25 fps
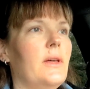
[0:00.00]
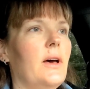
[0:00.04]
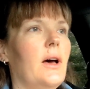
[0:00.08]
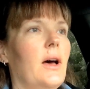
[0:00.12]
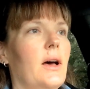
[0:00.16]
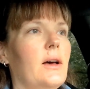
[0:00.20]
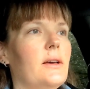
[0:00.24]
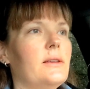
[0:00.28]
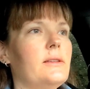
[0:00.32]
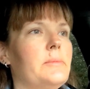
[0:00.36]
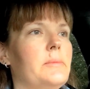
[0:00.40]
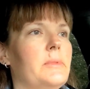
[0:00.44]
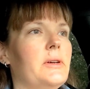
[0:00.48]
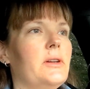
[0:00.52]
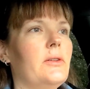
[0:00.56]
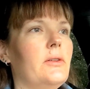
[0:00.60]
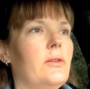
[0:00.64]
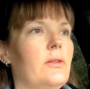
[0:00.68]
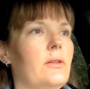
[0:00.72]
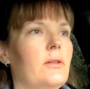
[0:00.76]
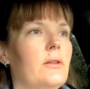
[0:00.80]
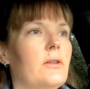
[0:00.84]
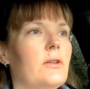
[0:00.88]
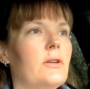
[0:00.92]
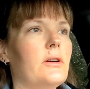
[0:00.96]
the
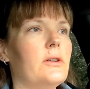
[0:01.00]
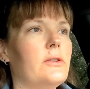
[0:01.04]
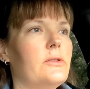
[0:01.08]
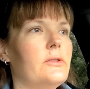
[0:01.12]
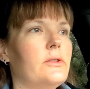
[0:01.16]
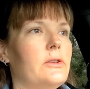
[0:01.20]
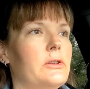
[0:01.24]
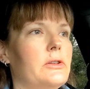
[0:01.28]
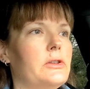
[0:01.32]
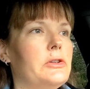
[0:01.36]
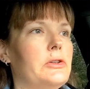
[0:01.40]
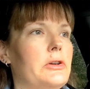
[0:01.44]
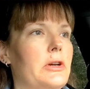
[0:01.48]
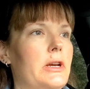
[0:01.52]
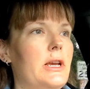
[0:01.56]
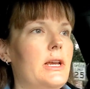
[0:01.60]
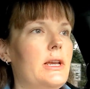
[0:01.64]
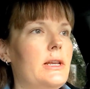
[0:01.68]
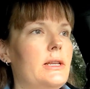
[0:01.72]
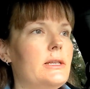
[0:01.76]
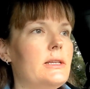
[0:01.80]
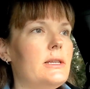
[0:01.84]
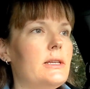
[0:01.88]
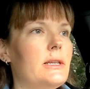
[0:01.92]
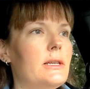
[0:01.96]
hospital across the street